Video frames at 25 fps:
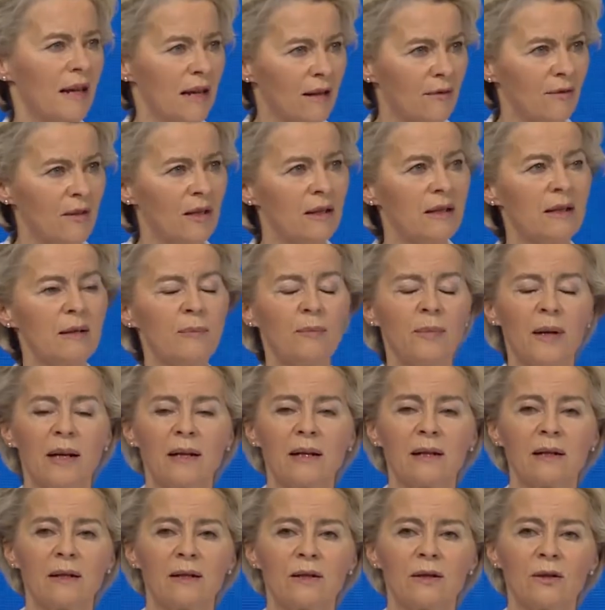heavily
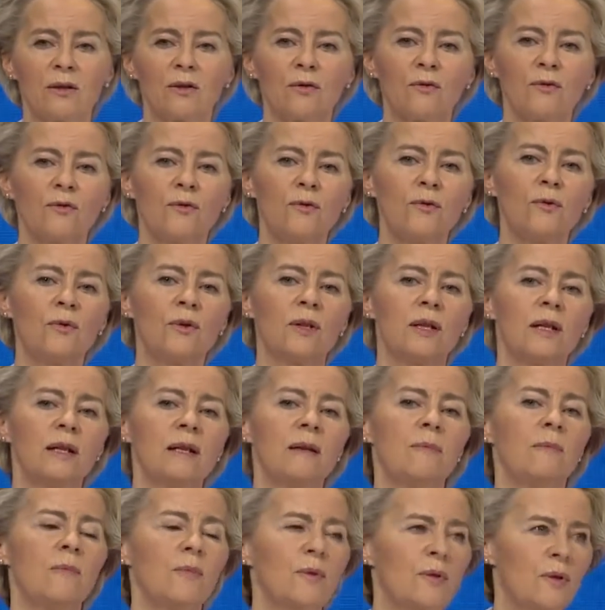dependent on food
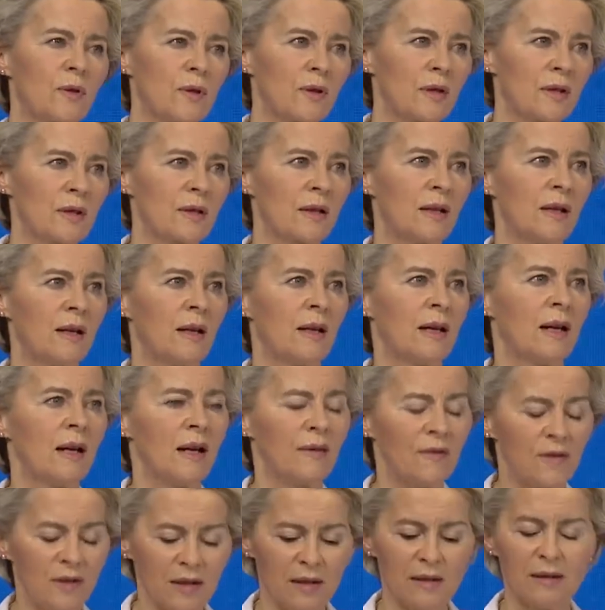imports,
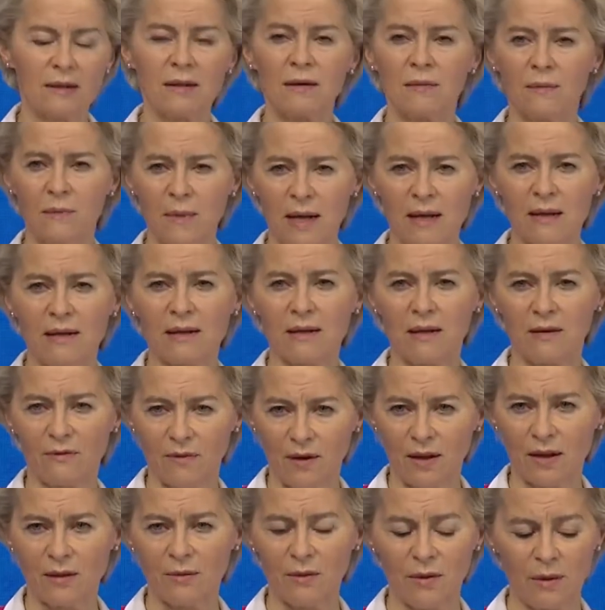and this makes it
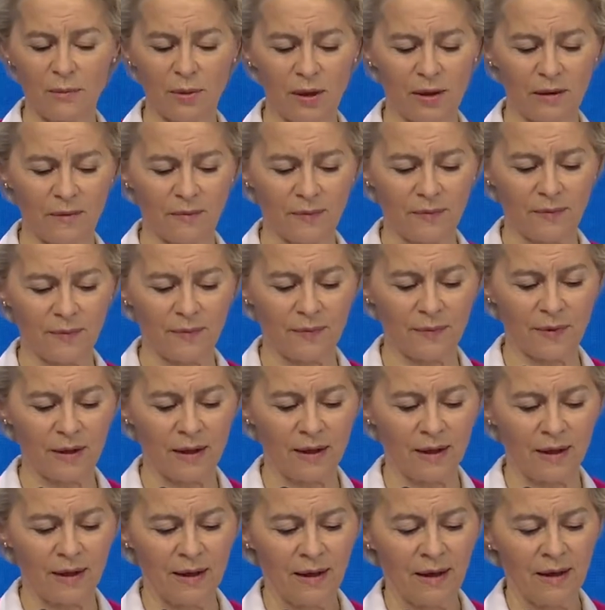vulnerable.
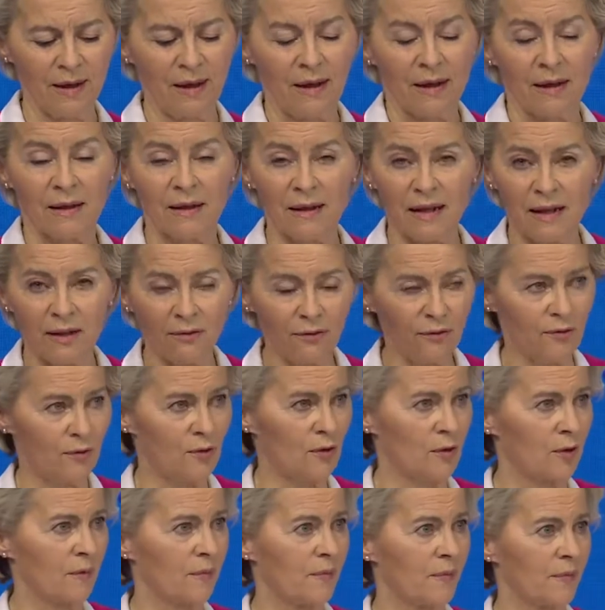
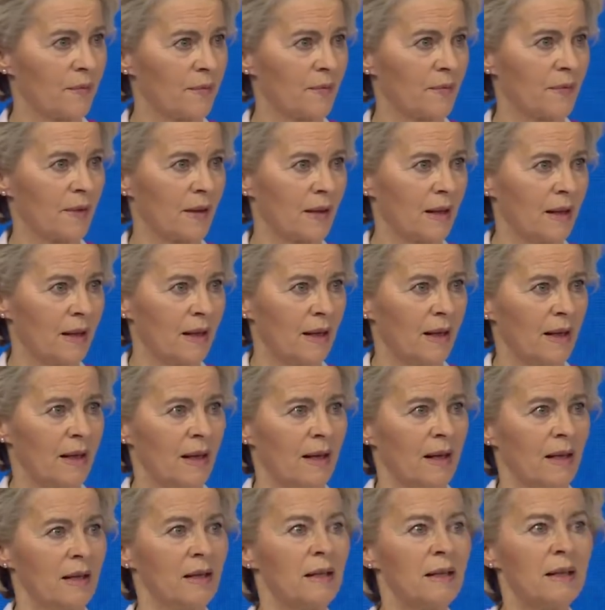Therefore,
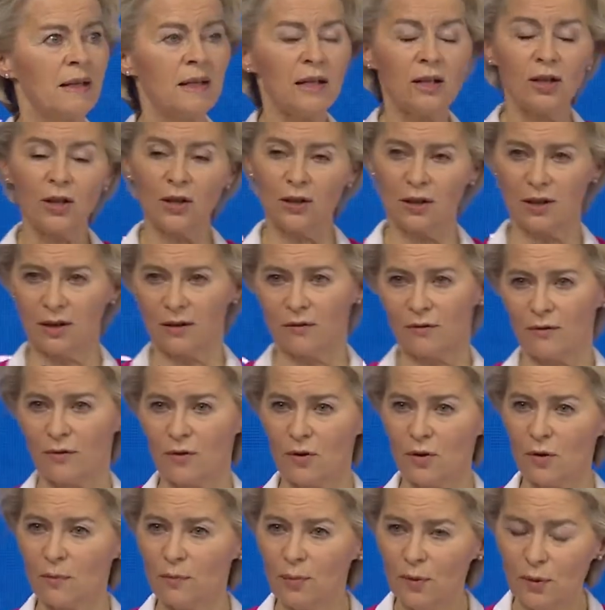an initiative
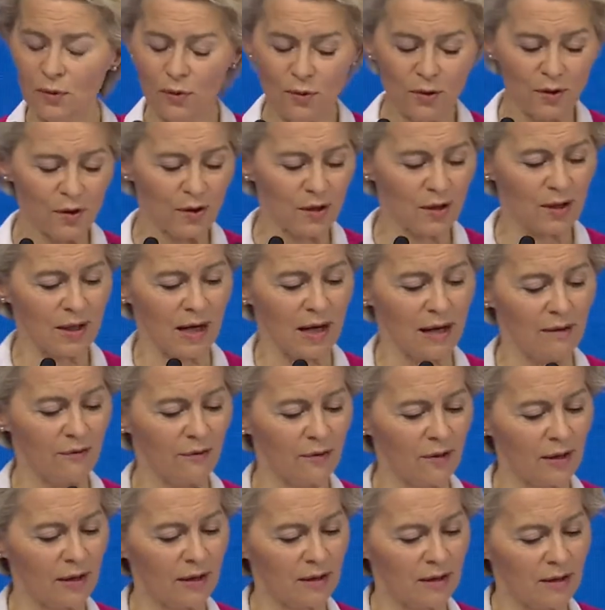to boost
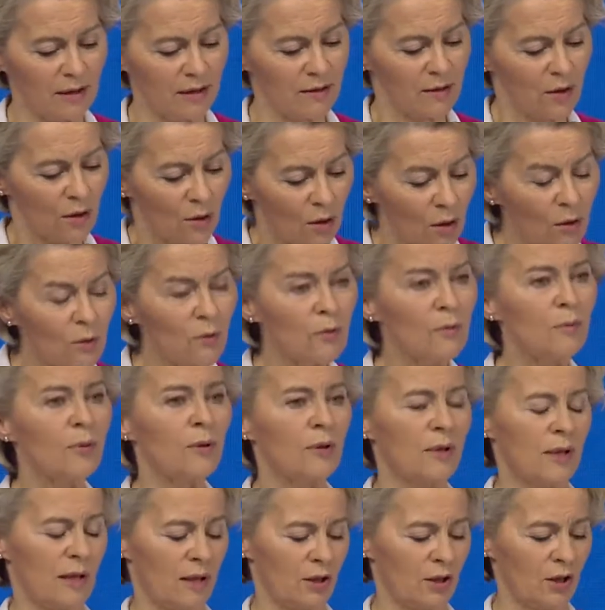Africa's own
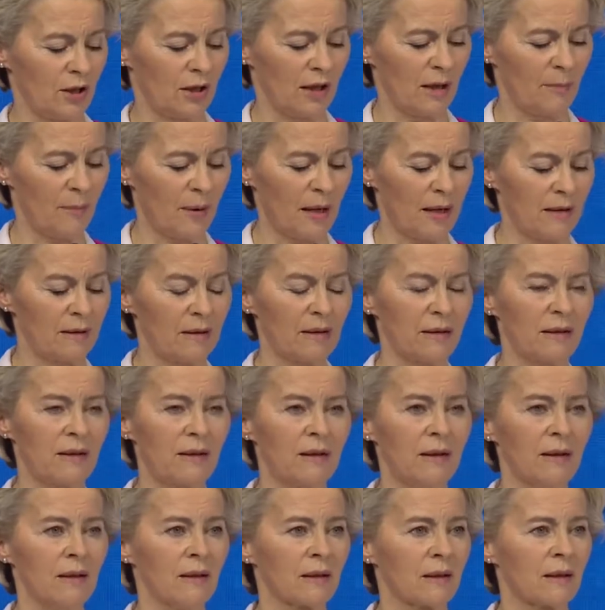production
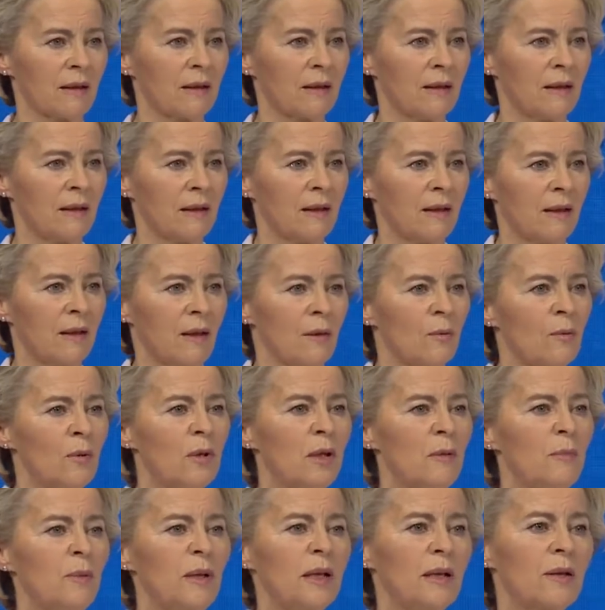capacity
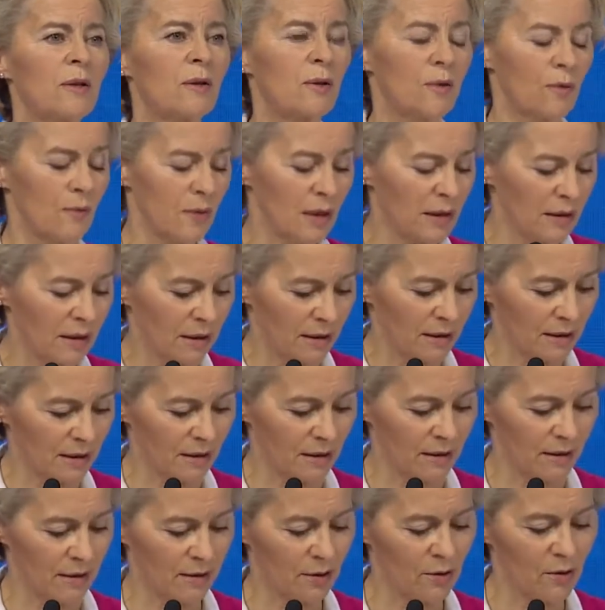will be critical
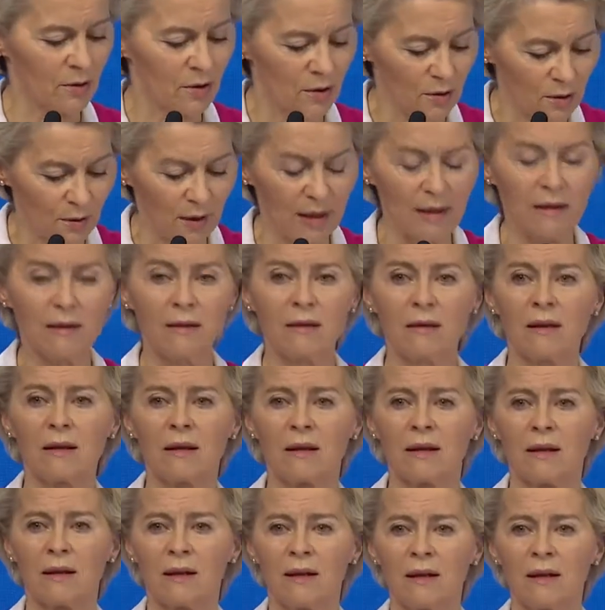to strengthen